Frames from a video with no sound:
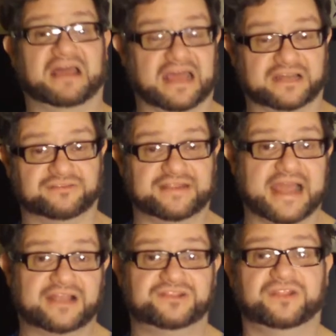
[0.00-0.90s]
had a
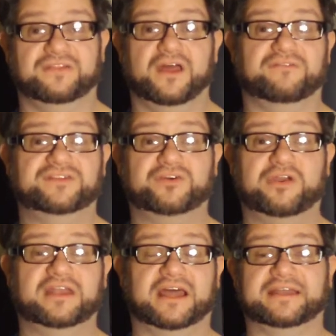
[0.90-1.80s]
reaction of a
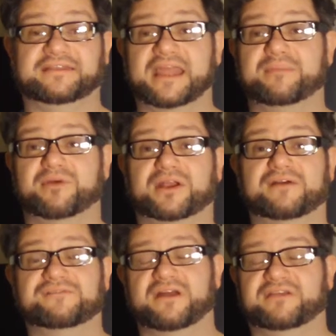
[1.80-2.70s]
toy line. They brought
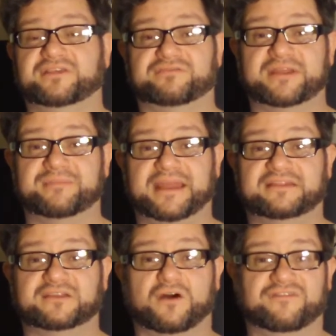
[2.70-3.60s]
out various
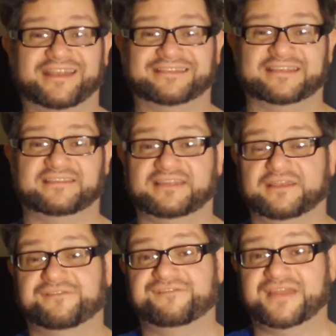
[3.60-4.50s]
repaints of
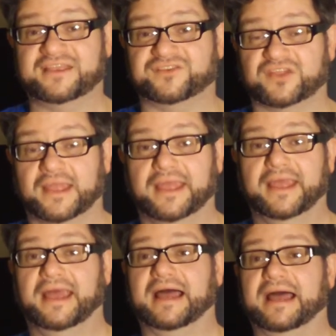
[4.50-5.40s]
existing figures
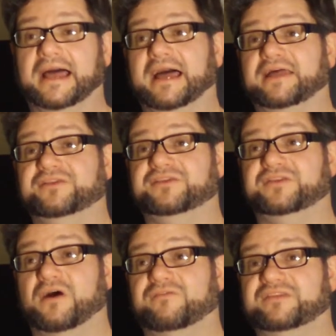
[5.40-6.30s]
and
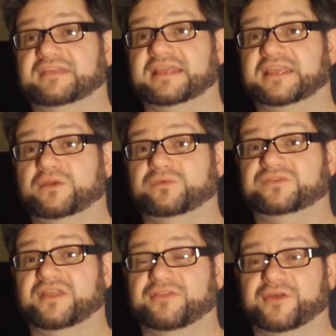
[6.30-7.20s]
obviously
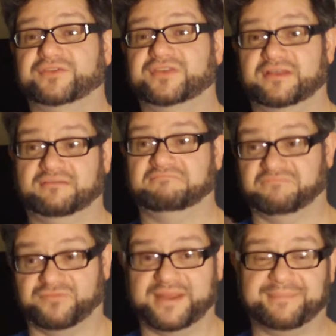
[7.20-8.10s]
used those
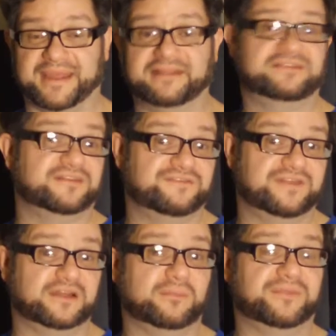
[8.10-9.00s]
repaints to
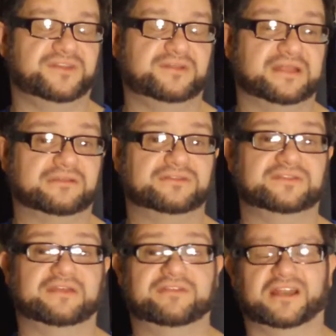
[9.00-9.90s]
fill up the
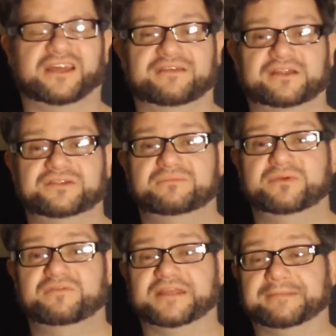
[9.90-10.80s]
2007 live action
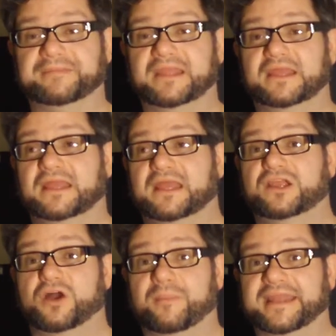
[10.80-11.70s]
movie
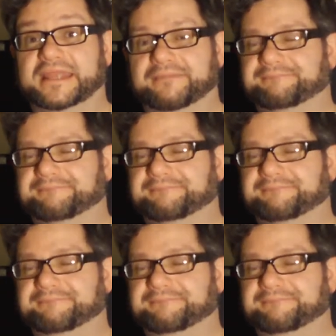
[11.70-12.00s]
comic.